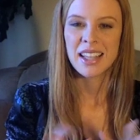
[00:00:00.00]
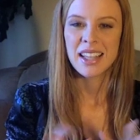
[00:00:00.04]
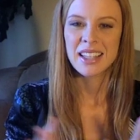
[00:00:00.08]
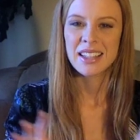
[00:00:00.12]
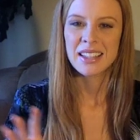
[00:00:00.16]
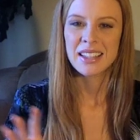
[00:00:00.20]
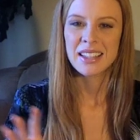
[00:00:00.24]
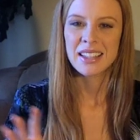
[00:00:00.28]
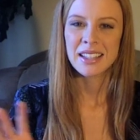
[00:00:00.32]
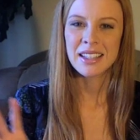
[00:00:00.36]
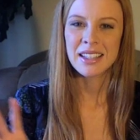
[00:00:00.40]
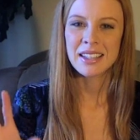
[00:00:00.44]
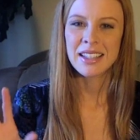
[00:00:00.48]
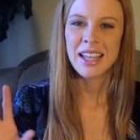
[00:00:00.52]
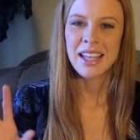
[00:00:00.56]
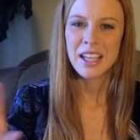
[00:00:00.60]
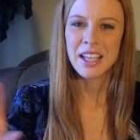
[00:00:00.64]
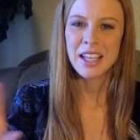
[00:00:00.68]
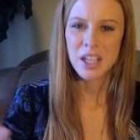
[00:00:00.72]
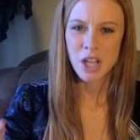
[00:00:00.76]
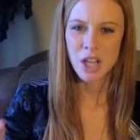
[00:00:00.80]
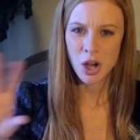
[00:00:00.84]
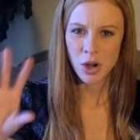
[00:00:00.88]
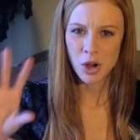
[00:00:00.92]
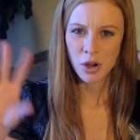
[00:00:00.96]

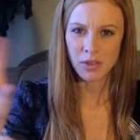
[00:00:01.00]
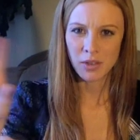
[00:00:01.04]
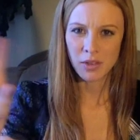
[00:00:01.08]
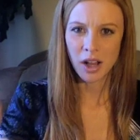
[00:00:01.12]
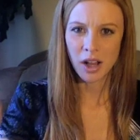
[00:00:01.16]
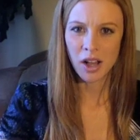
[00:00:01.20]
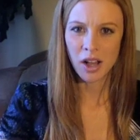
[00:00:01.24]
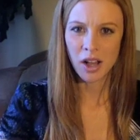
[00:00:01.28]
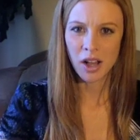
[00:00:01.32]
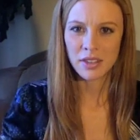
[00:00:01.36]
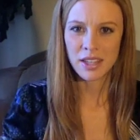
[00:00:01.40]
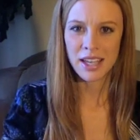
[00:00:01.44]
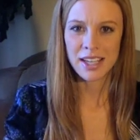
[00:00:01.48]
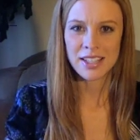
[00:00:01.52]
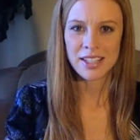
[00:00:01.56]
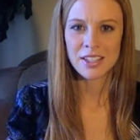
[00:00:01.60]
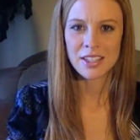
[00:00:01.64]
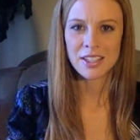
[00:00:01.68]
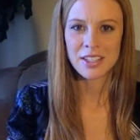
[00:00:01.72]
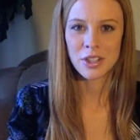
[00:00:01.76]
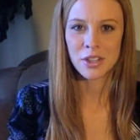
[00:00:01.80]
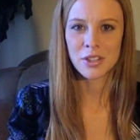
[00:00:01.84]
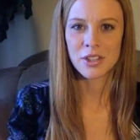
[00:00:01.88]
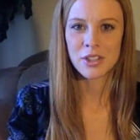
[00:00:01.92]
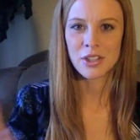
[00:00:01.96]
let go of all the
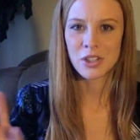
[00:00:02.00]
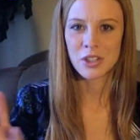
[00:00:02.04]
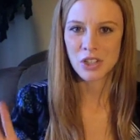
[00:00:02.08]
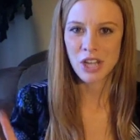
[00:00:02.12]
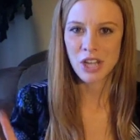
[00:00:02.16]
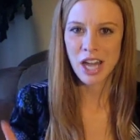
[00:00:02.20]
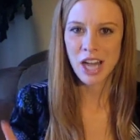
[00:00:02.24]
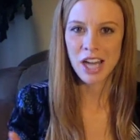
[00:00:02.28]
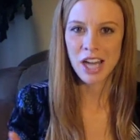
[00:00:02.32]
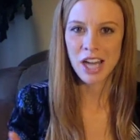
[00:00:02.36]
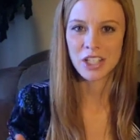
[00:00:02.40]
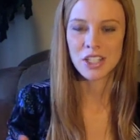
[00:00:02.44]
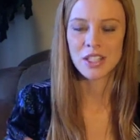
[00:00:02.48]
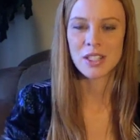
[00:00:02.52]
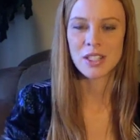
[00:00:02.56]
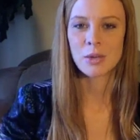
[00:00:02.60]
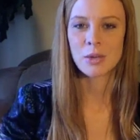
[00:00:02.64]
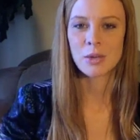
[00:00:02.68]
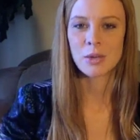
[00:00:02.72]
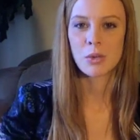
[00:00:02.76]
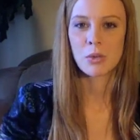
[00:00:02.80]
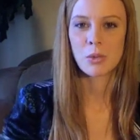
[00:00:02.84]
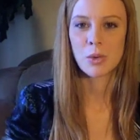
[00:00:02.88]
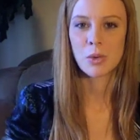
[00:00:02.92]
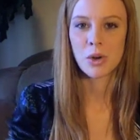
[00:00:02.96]
external distractions
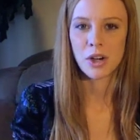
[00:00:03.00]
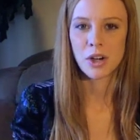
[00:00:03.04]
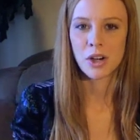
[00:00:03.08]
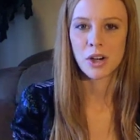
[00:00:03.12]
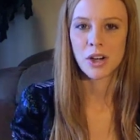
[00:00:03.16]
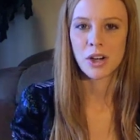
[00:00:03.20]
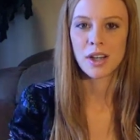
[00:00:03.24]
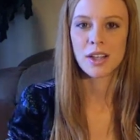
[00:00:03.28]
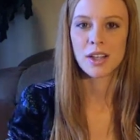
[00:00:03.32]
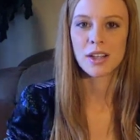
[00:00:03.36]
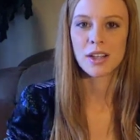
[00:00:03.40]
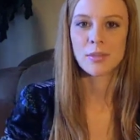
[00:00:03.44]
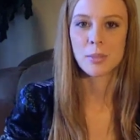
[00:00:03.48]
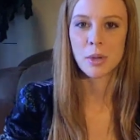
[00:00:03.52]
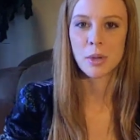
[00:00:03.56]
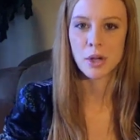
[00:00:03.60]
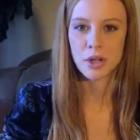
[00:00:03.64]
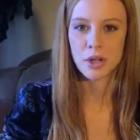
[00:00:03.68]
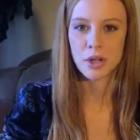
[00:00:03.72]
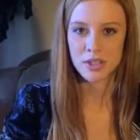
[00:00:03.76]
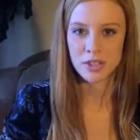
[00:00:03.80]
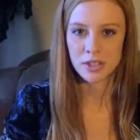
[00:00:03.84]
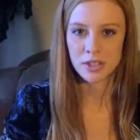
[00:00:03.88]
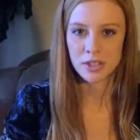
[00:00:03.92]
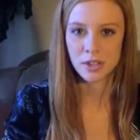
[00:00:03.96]
with work and
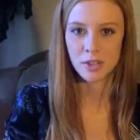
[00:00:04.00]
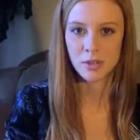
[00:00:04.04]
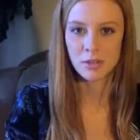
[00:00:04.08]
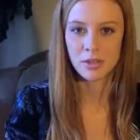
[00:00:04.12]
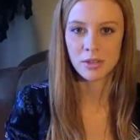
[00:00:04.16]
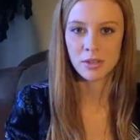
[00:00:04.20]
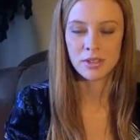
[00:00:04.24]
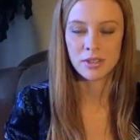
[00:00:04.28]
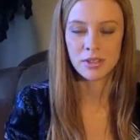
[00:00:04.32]
personal